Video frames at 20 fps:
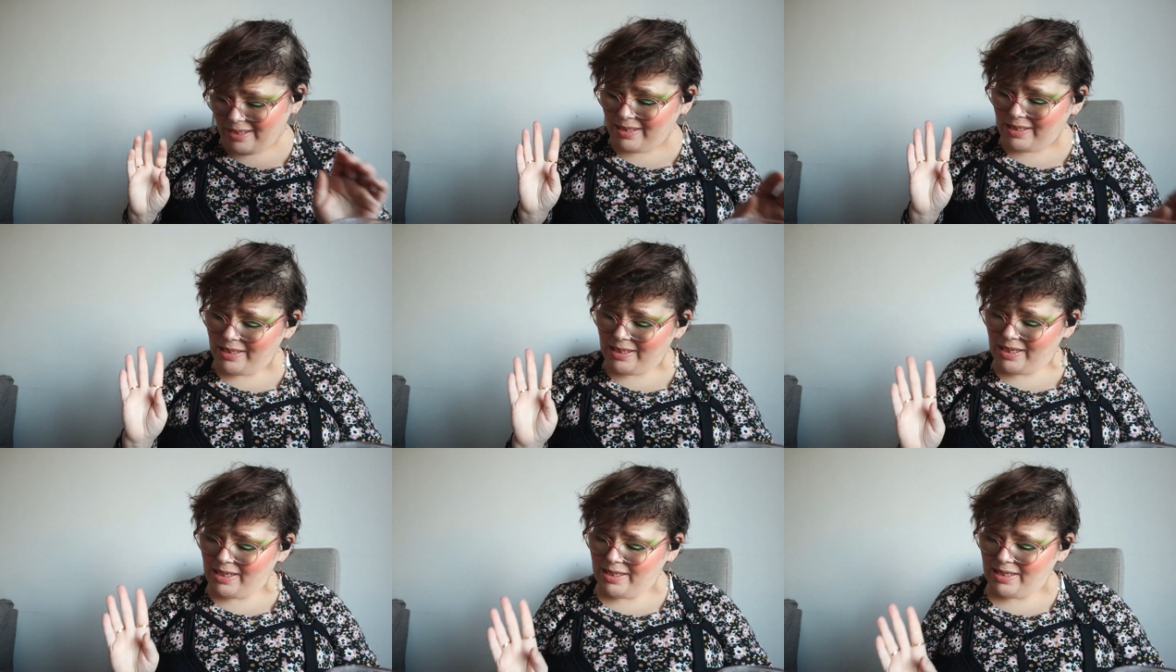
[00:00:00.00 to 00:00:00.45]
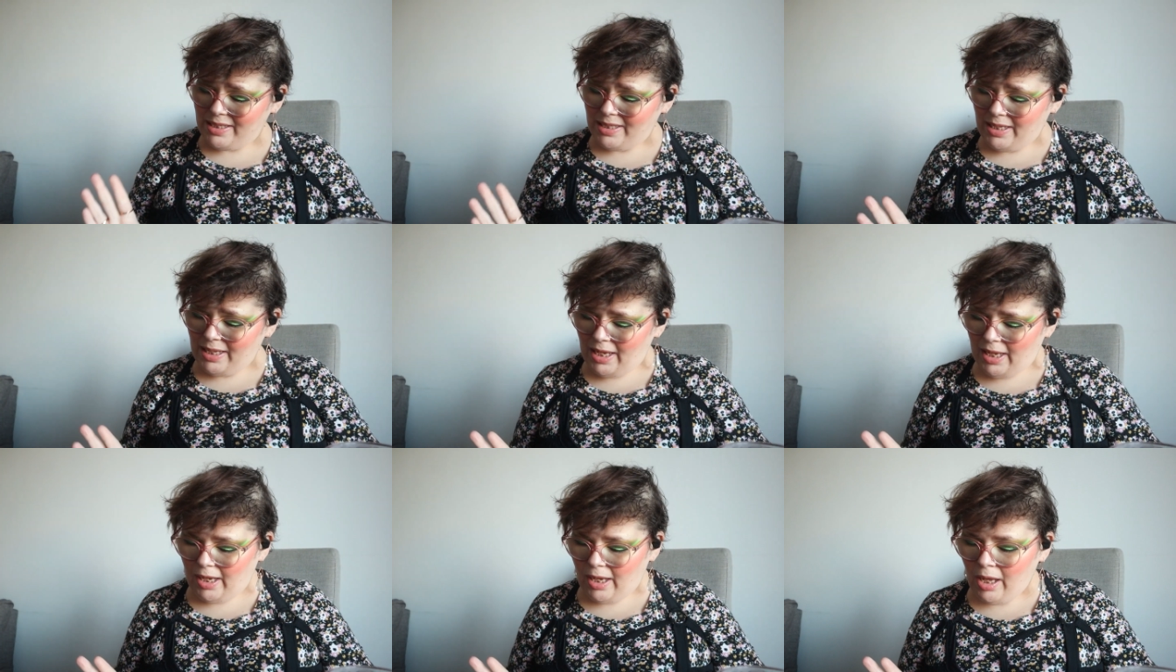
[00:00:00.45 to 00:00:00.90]
This is
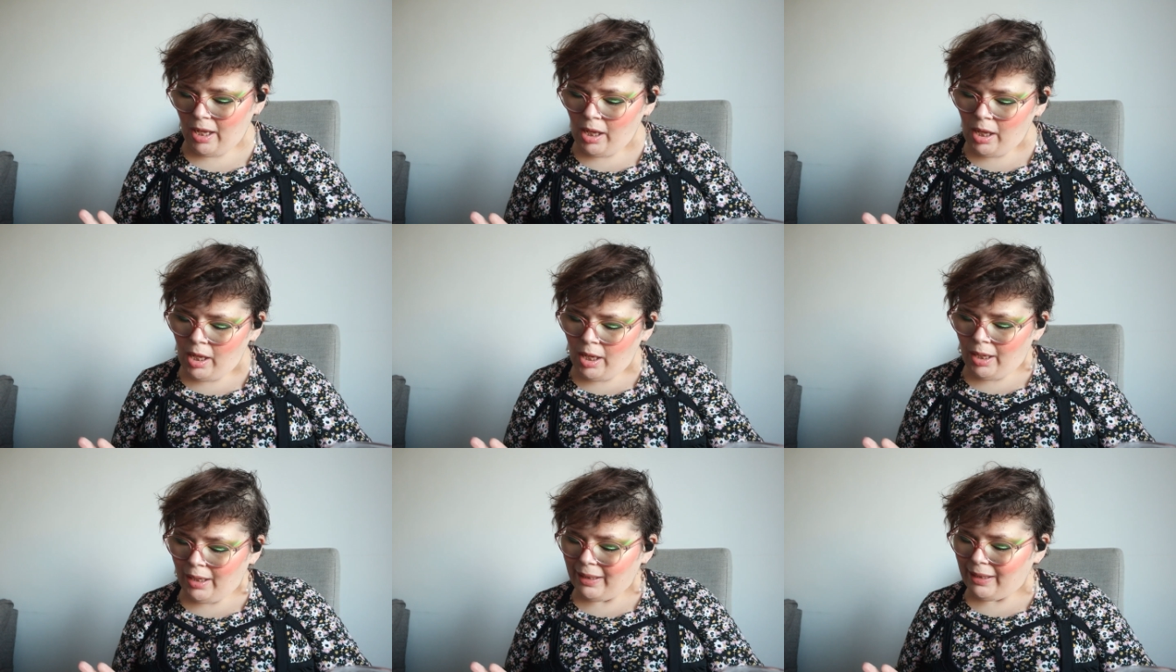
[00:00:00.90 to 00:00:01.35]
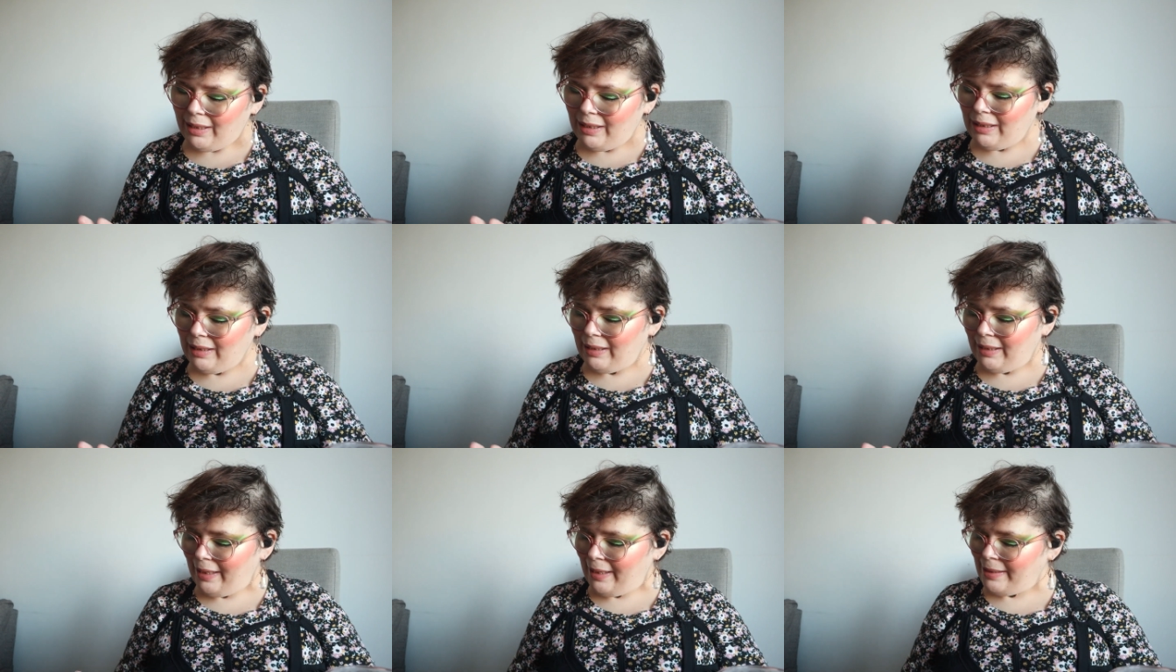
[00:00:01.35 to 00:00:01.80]
the
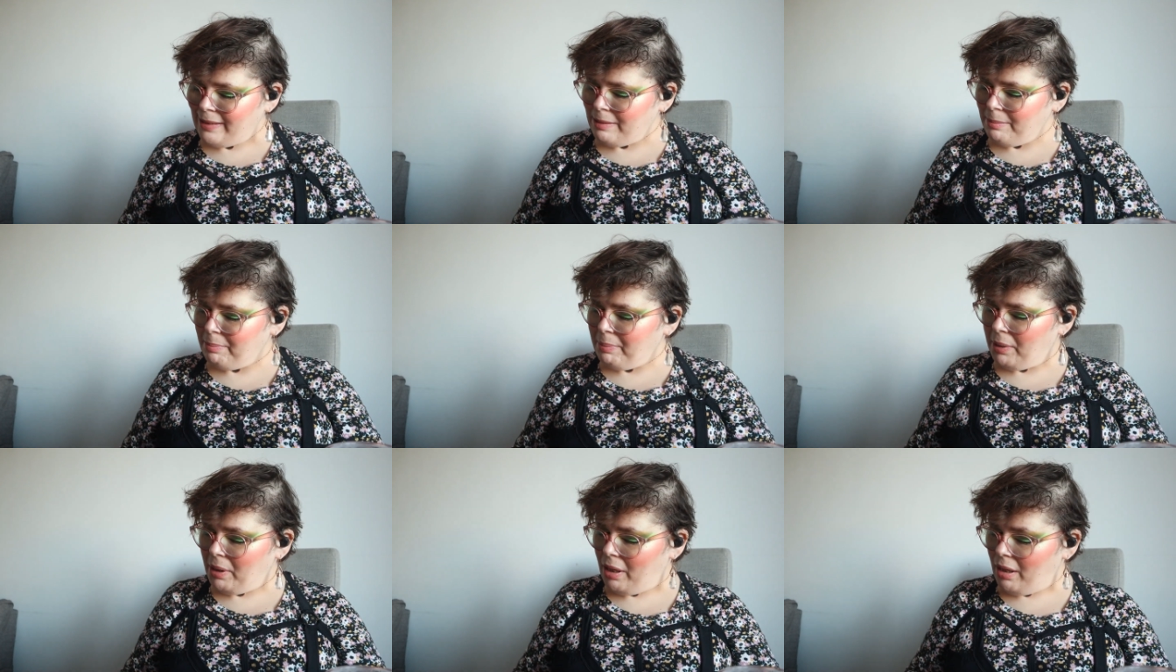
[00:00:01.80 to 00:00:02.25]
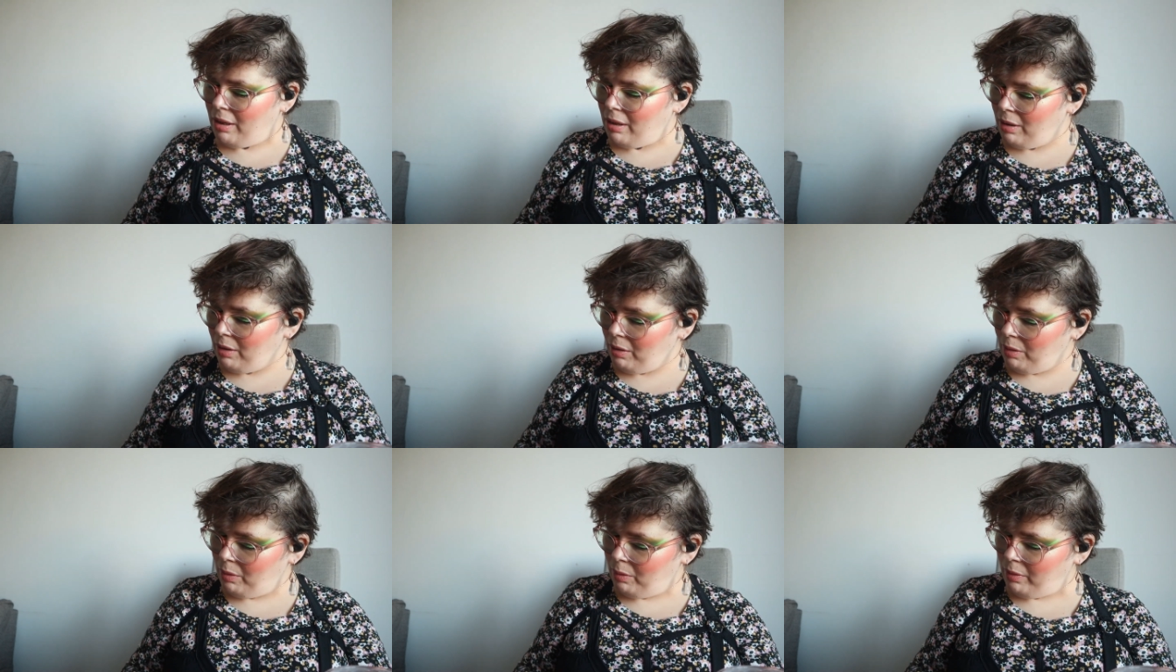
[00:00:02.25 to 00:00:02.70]
Clé de
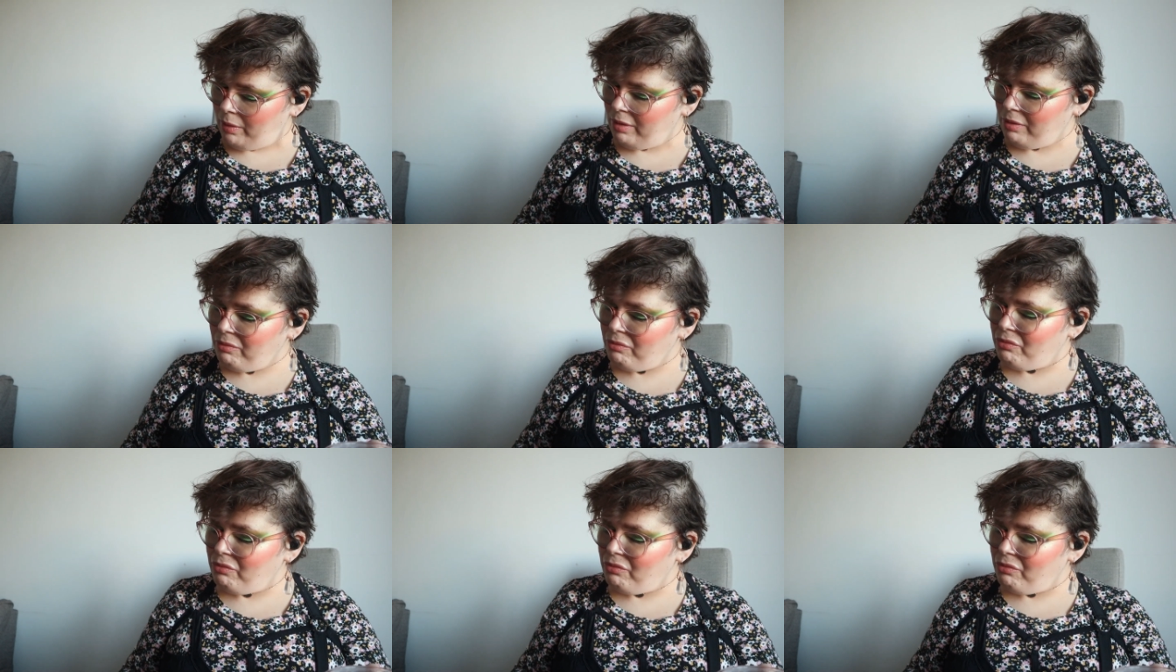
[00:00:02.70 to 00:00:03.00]
Peau